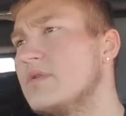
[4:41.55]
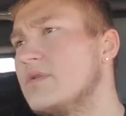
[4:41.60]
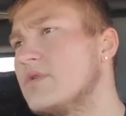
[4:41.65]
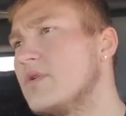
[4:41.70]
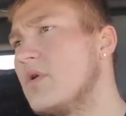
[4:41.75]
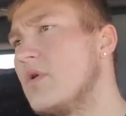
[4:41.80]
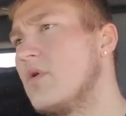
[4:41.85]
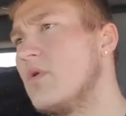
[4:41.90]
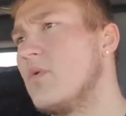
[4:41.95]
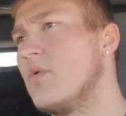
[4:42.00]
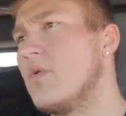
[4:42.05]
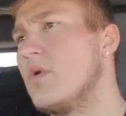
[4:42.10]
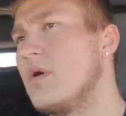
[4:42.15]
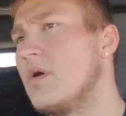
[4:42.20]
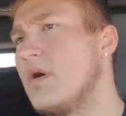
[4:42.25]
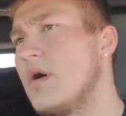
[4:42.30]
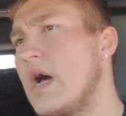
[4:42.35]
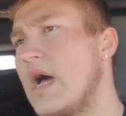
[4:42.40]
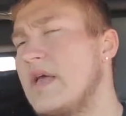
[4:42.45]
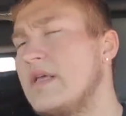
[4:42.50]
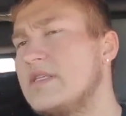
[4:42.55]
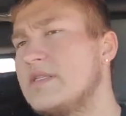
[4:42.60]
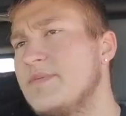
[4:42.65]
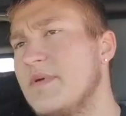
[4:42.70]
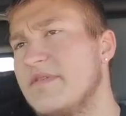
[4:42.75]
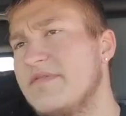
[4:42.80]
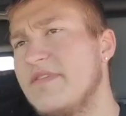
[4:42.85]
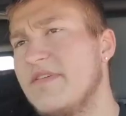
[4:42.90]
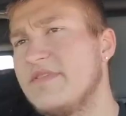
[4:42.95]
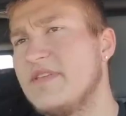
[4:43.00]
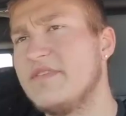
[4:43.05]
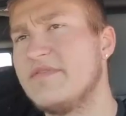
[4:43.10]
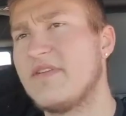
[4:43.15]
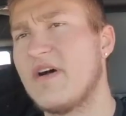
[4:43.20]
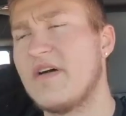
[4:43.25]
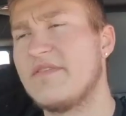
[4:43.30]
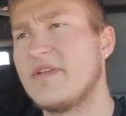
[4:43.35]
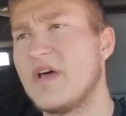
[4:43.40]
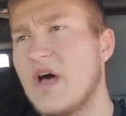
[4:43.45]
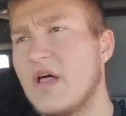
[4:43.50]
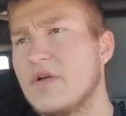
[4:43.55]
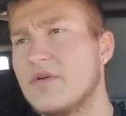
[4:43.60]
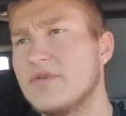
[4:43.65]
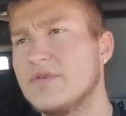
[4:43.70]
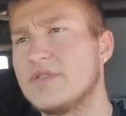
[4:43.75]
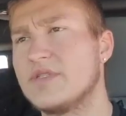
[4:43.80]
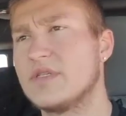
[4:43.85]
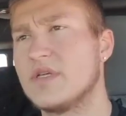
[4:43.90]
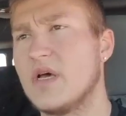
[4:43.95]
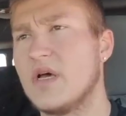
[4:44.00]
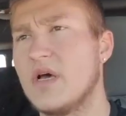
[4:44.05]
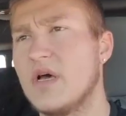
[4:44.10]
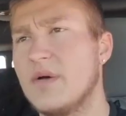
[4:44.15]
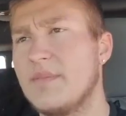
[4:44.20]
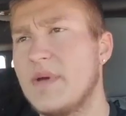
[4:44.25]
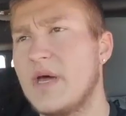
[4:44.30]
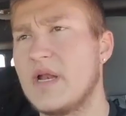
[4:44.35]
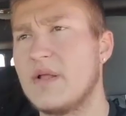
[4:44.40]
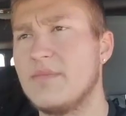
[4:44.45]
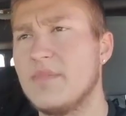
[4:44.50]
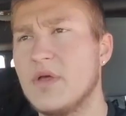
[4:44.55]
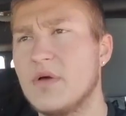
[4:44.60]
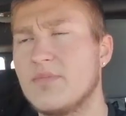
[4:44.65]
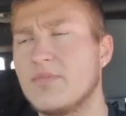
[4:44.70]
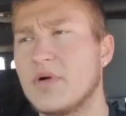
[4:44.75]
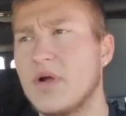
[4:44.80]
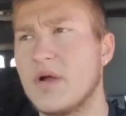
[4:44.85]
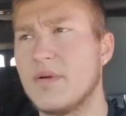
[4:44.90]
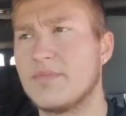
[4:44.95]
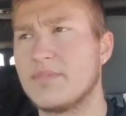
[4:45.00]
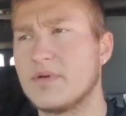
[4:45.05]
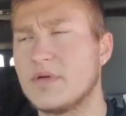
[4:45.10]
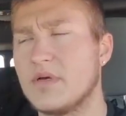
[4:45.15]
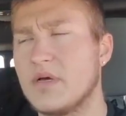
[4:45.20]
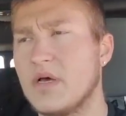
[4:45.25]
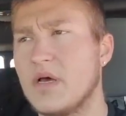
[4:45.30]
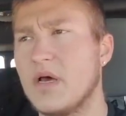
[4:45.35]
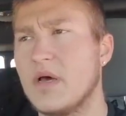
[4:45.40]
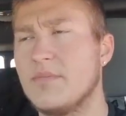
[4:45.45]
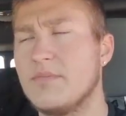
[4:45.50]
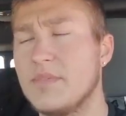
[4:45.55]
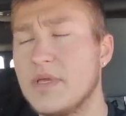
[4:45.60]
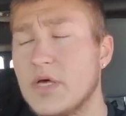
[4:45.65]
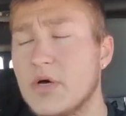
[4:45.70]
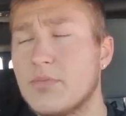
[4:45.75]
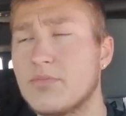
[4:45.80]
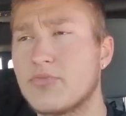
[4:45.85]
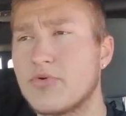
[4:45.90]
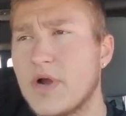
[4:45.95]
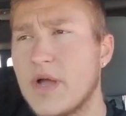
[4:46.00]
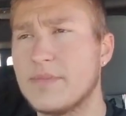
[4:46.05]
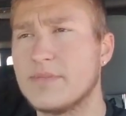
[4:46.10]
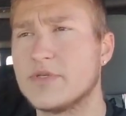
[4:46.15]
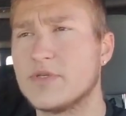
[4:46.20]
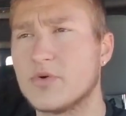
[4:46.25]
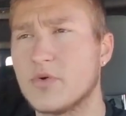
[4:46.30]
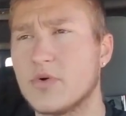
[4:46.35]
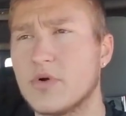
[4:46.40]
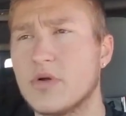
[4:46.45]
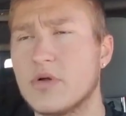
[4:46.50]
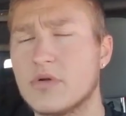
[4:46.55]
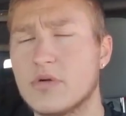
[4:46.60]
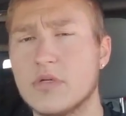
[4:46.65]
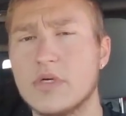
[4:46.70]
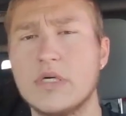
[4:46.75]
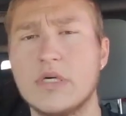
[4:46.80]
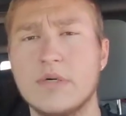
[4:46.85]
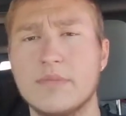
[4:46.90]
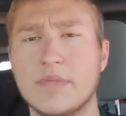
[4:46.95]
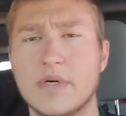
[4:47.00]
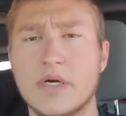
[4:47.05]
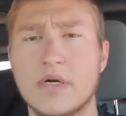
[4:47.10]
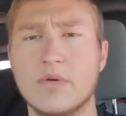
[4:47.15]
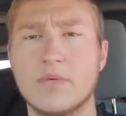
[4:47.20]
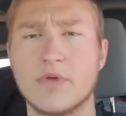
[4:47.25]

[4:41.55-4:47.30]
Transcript: So I spent $55 um, at a meal prep uh, meal prep store in Oklahoma,